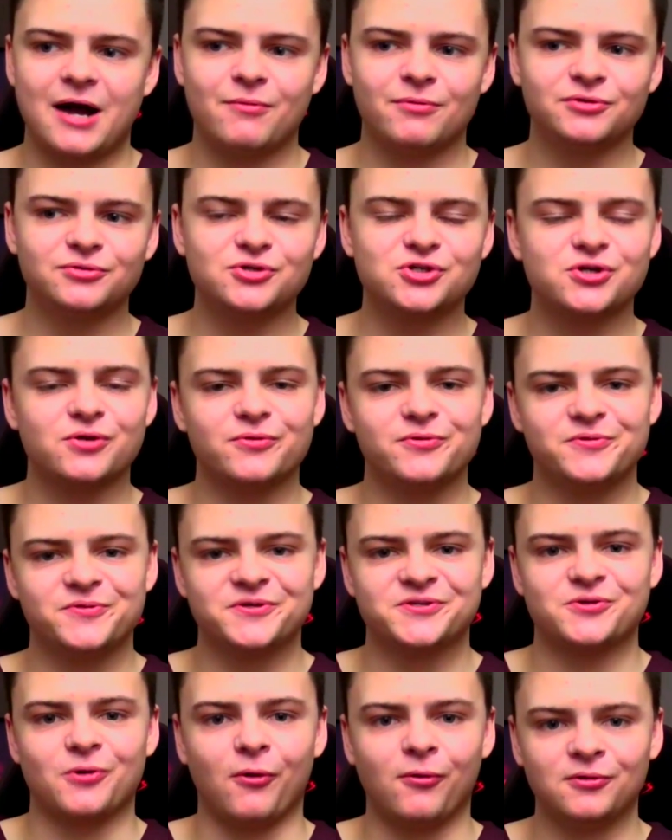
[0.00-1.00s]
I want to show you
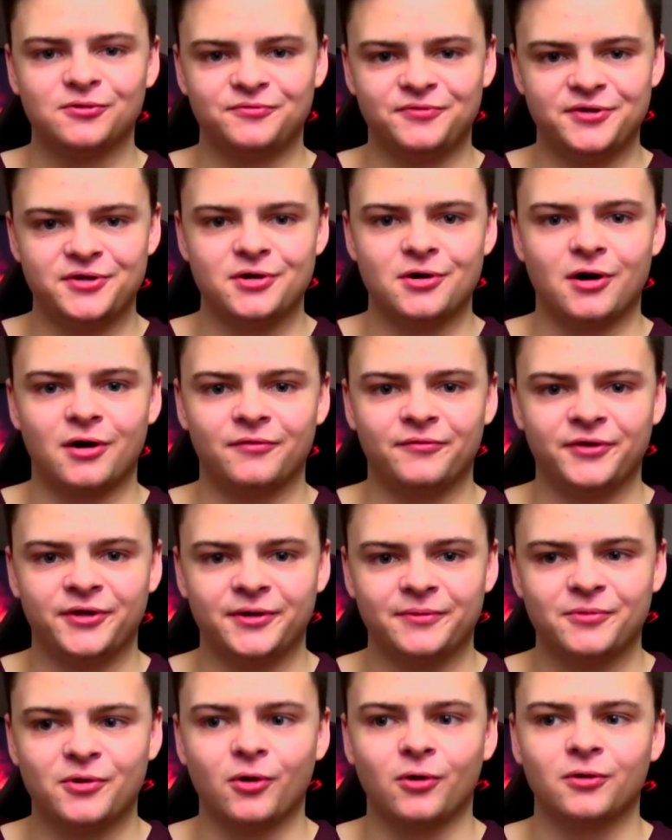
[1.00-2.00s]
this old video of
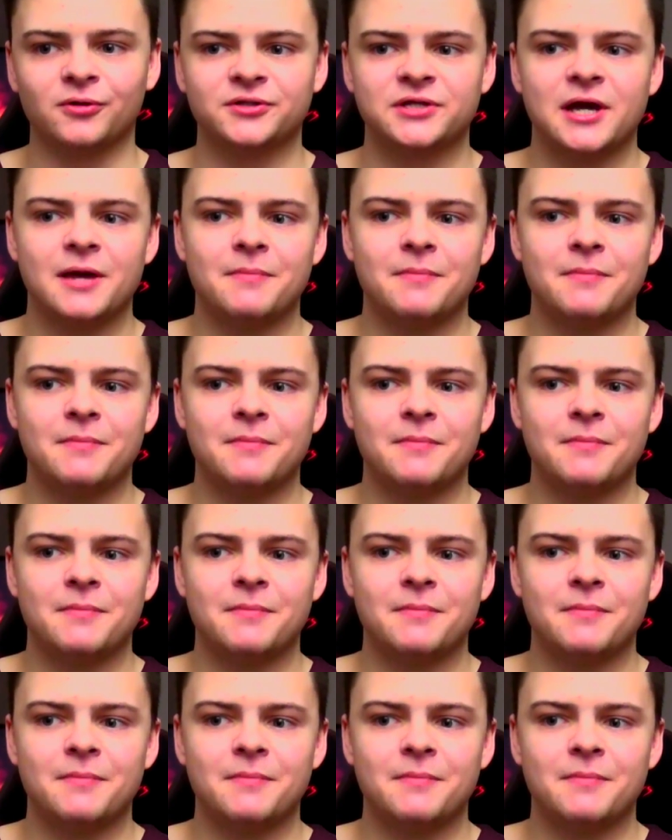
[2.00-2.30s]
him called